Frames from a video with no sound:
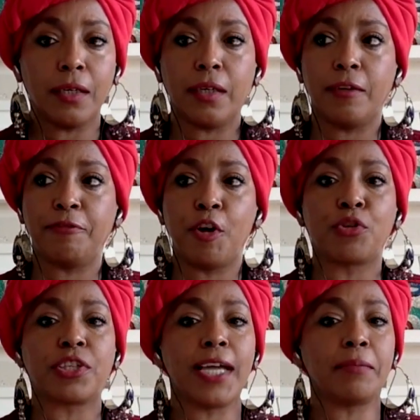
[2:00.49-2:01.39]

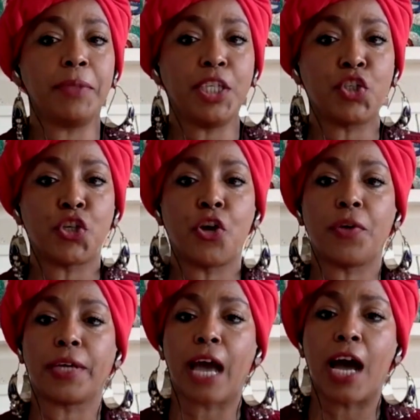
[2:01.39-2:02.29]
folks like Bigio
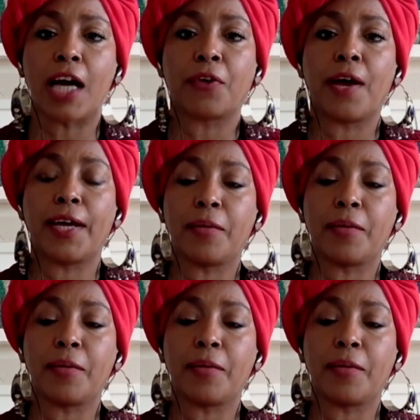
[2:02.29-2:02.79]
and Acra and